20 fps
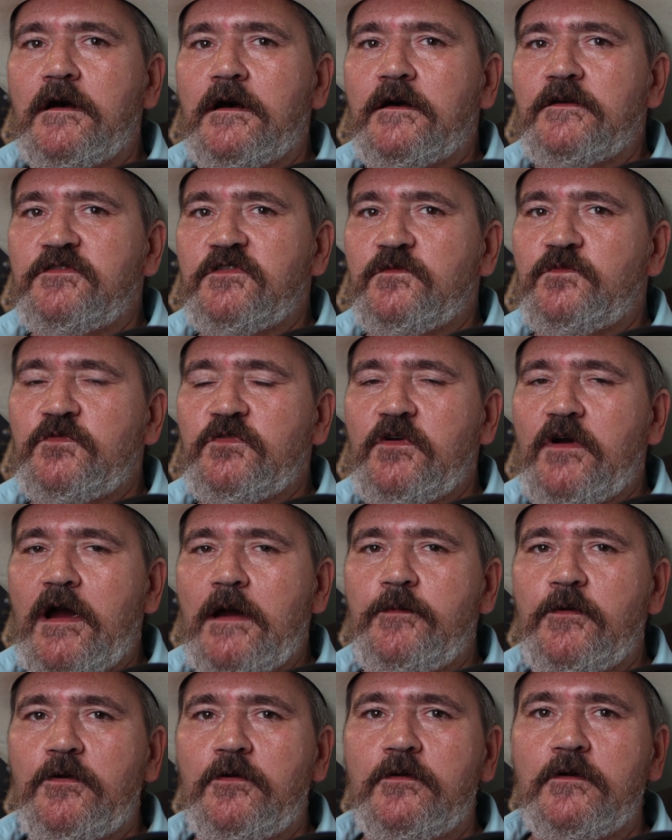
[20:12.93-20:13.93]
uh,
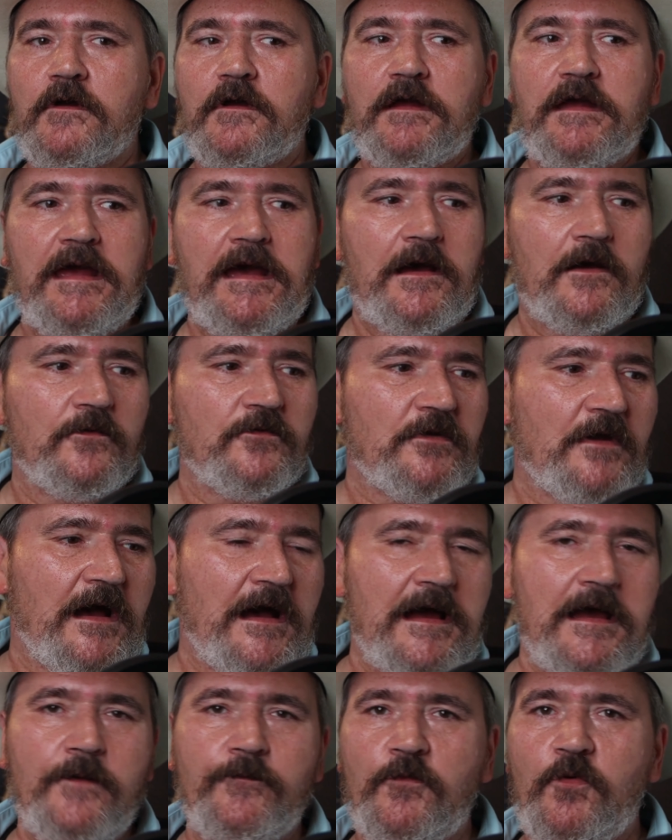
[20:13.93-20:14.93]
subscriber count,
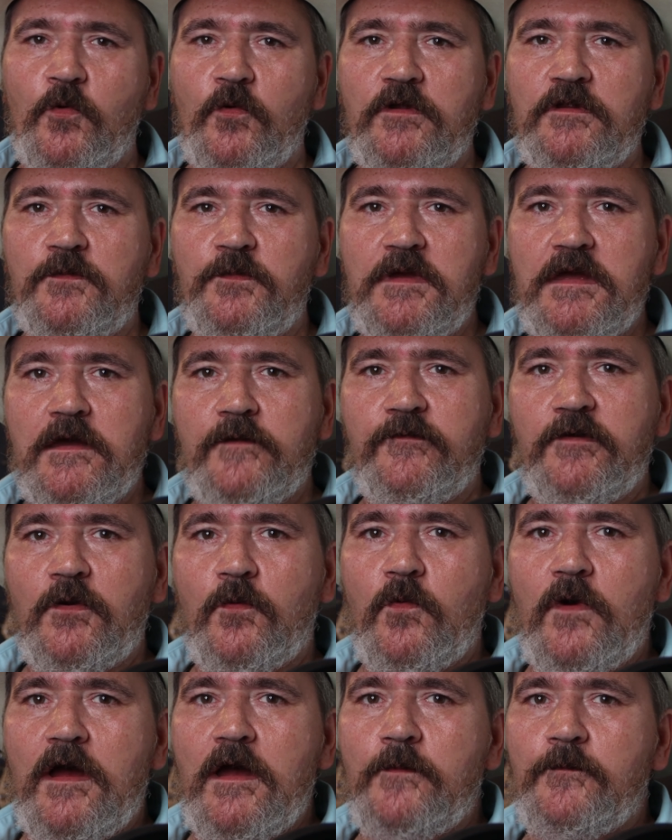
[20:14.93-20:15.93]
I am going to be giving
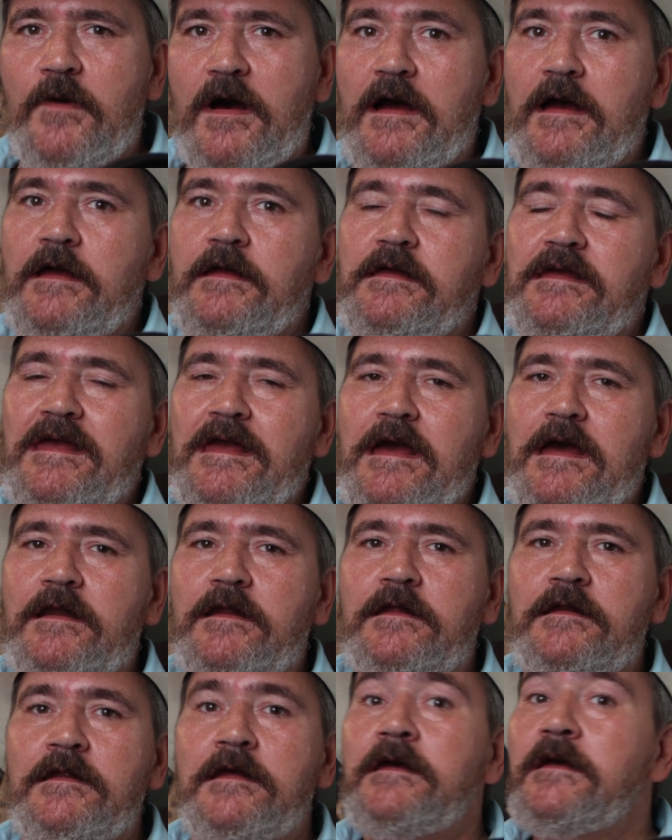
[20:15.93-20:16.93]
away my
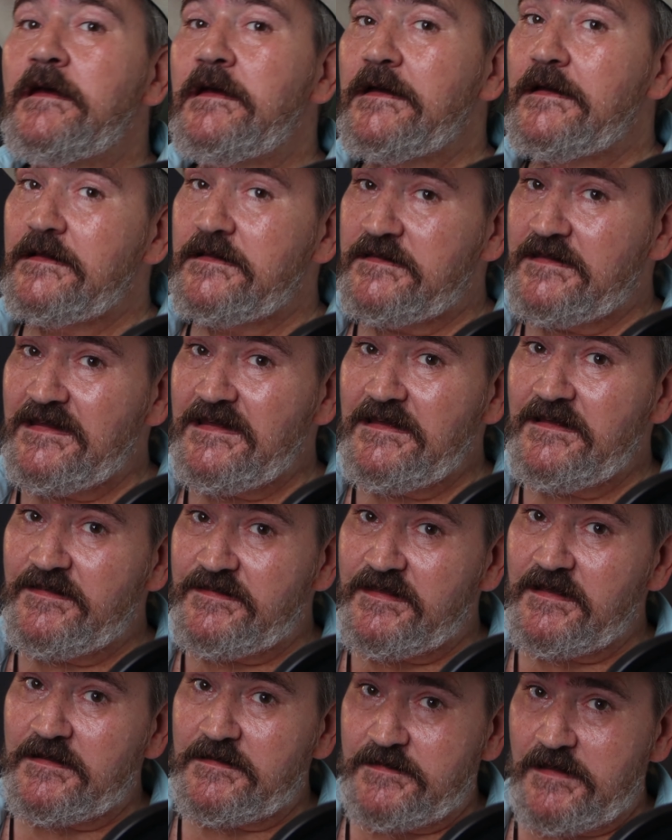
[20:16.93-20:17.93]
Canon
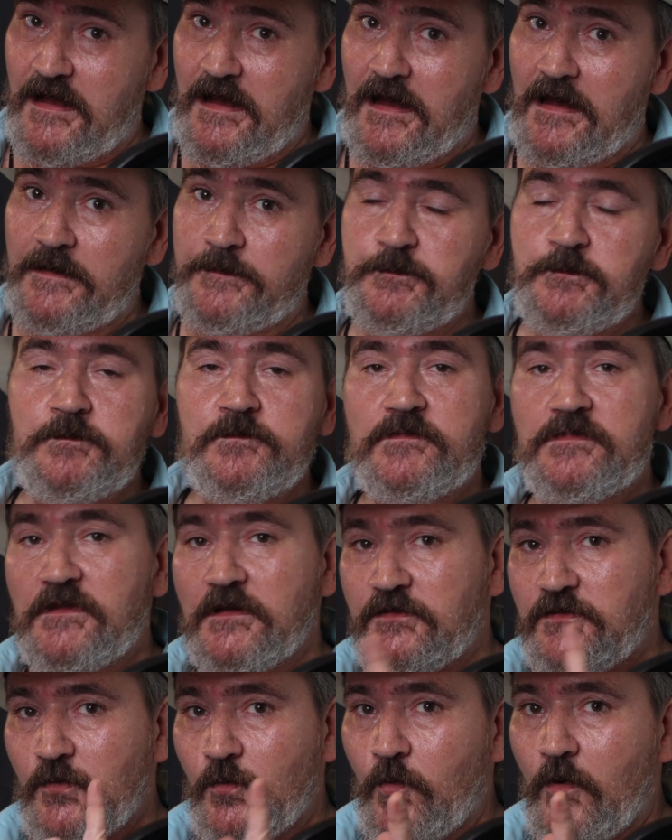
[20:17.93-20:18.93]
T6i
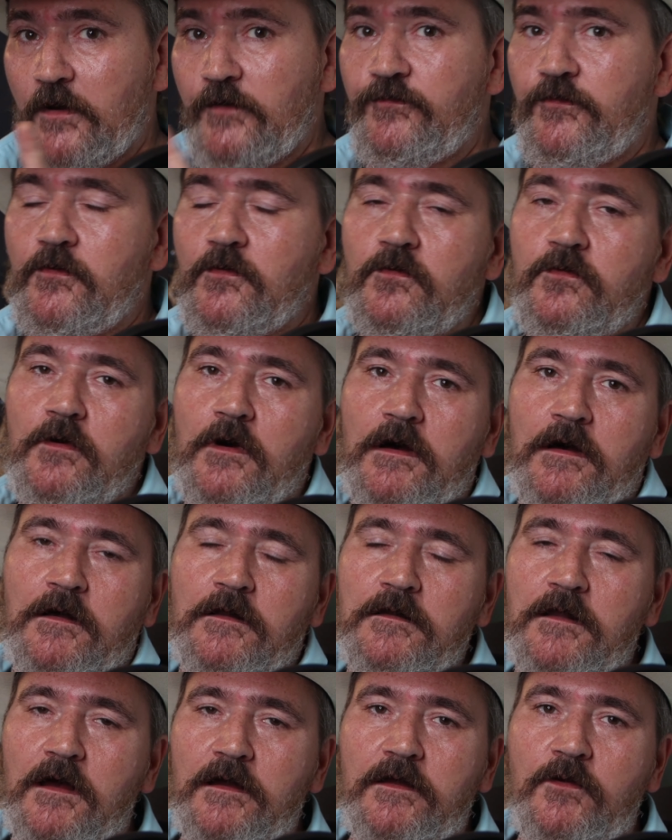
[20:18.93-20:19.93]
to one of you
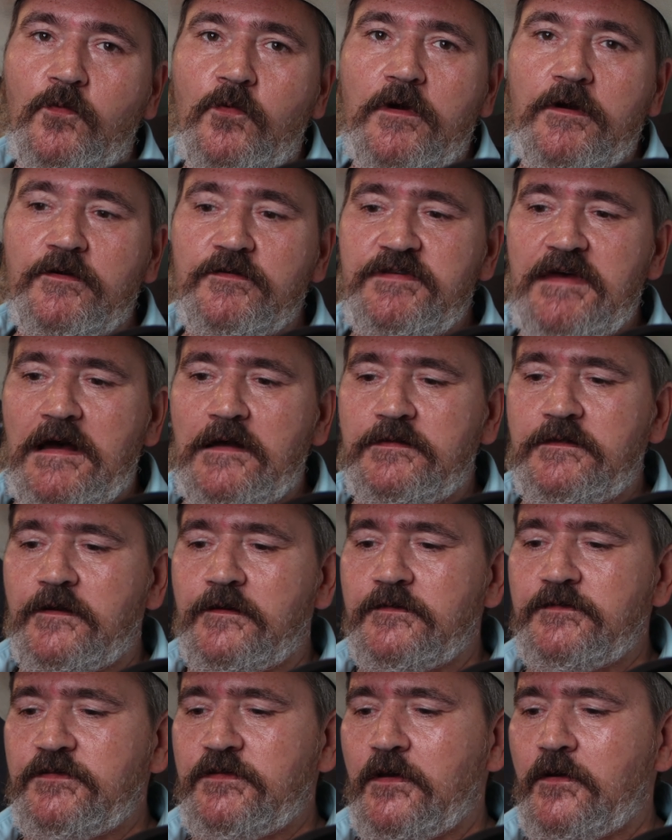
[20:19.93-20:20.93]
uh, lucky winners out
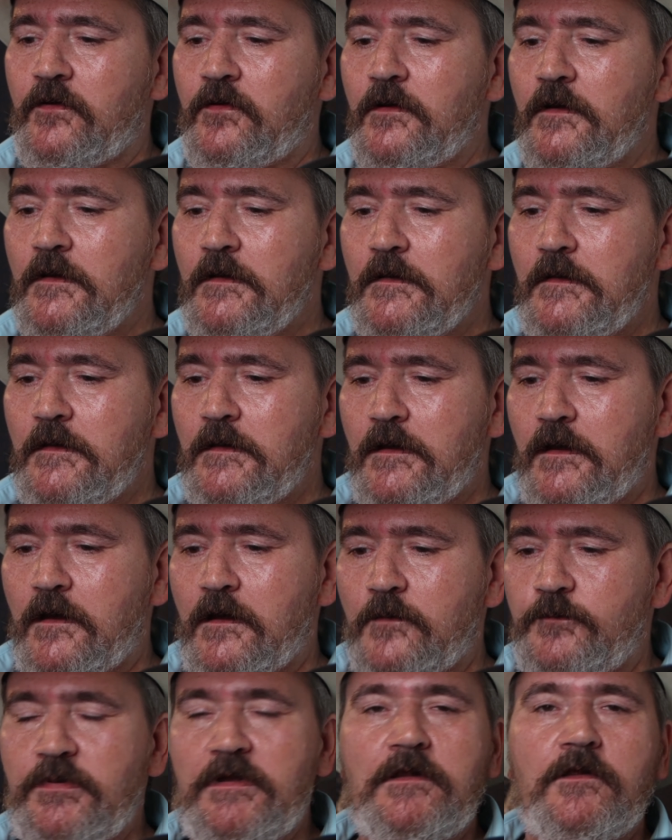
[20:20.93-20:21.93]
there. So
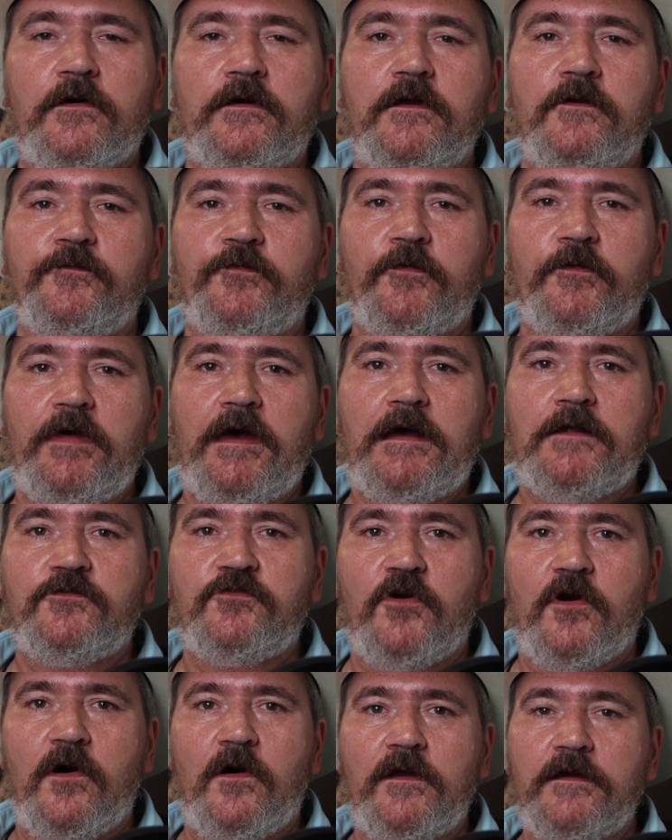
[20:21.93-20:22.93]
uh, be looking for
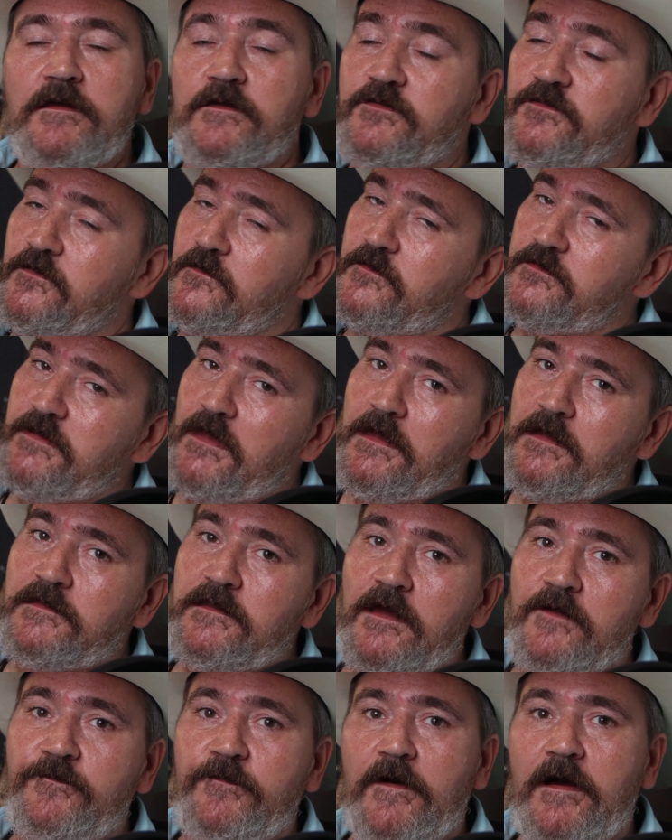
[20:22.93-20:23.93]
that drawing as soon as I
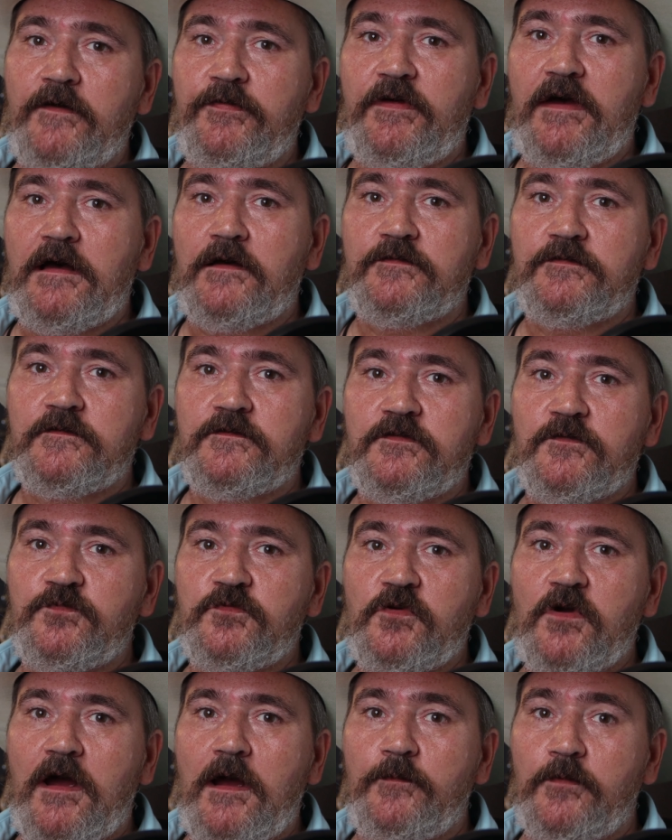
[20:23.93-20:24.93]
hit that 5,000
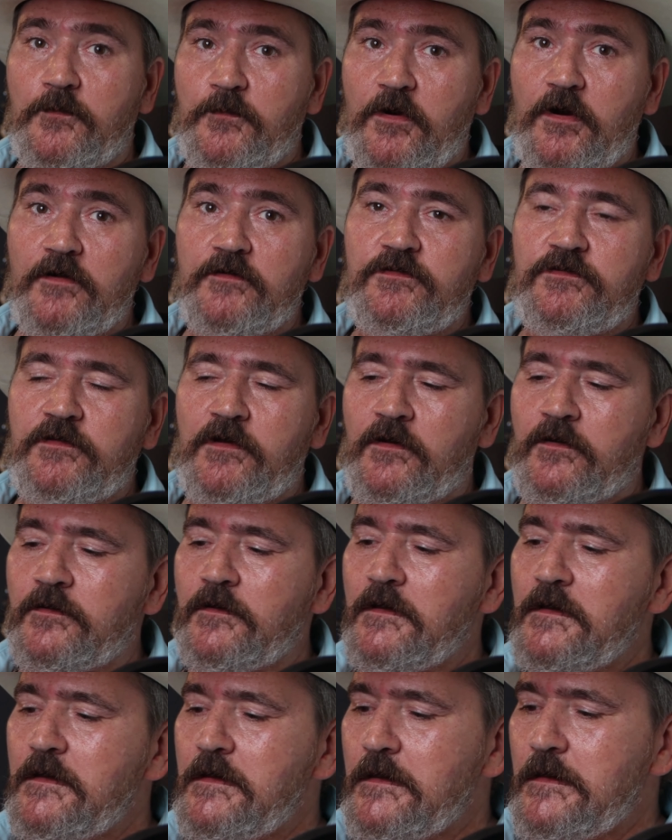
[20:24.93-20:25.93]
subscriber mark.
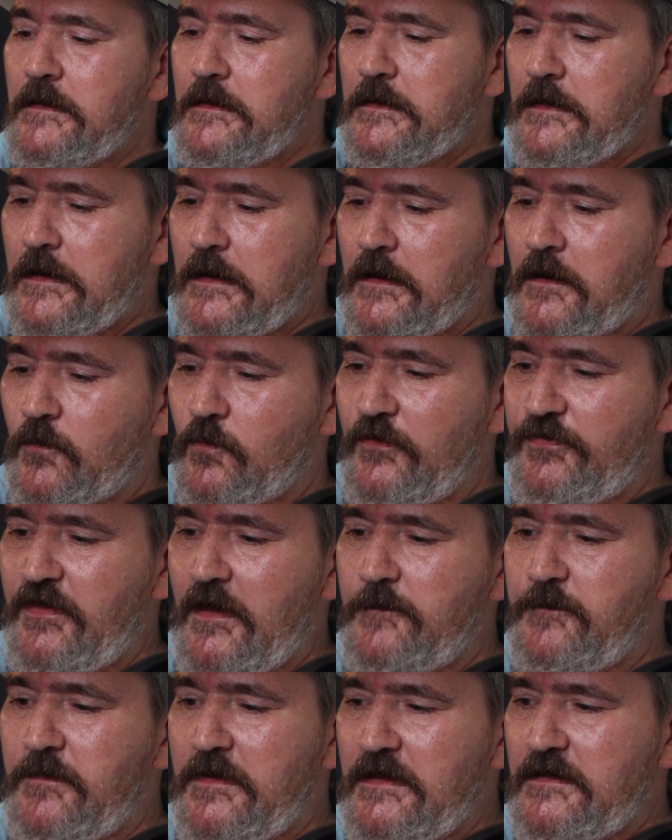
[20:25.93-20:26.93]
So. Uh, with
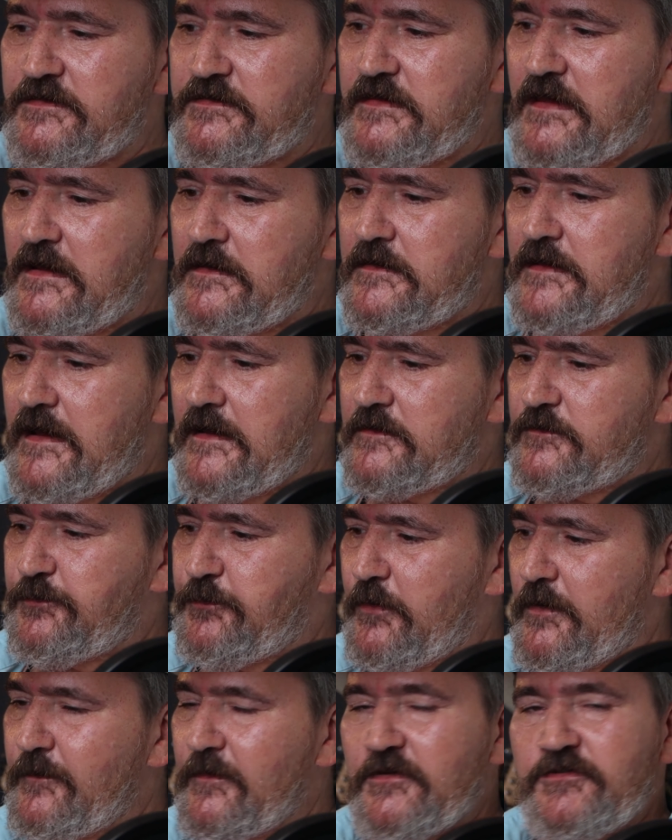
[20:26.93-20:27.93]
that being said, that's
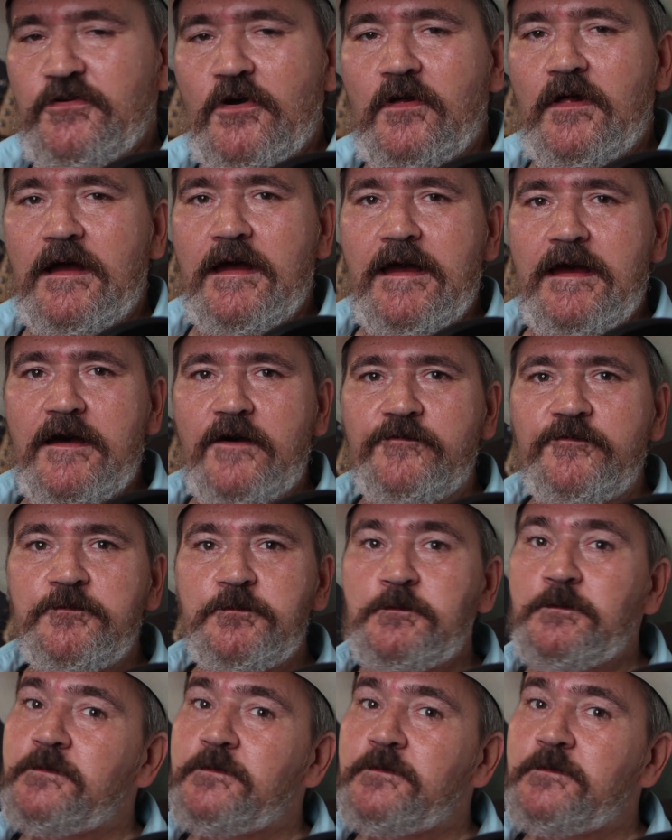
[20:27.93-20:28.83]
pretty much all I have.